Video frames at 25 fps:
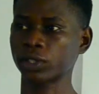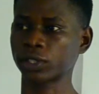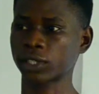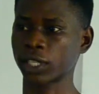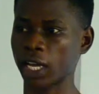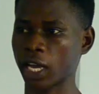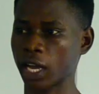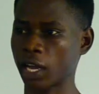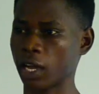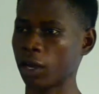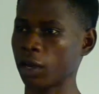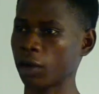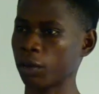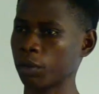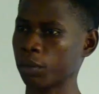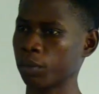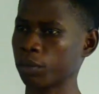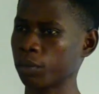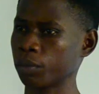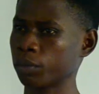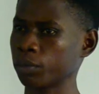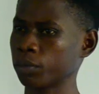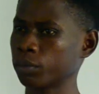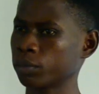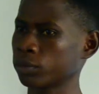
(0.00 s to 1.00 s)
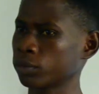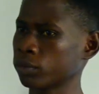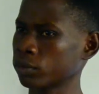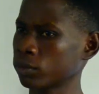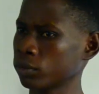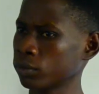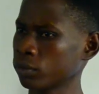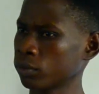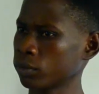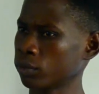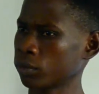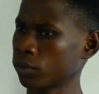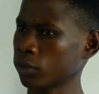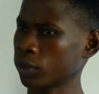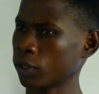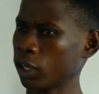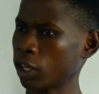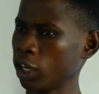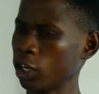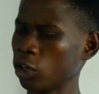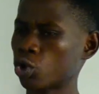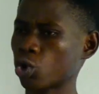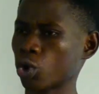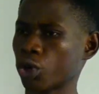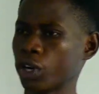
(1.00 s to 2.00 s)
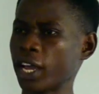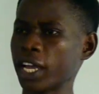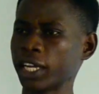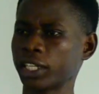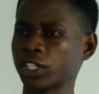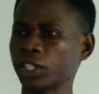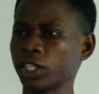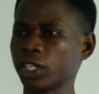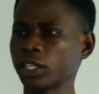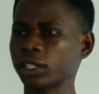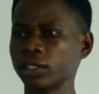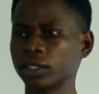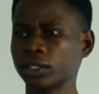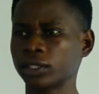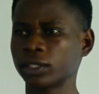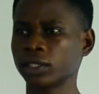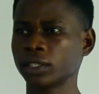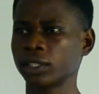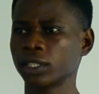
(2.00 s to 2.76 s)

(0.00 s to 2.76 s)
some introduction.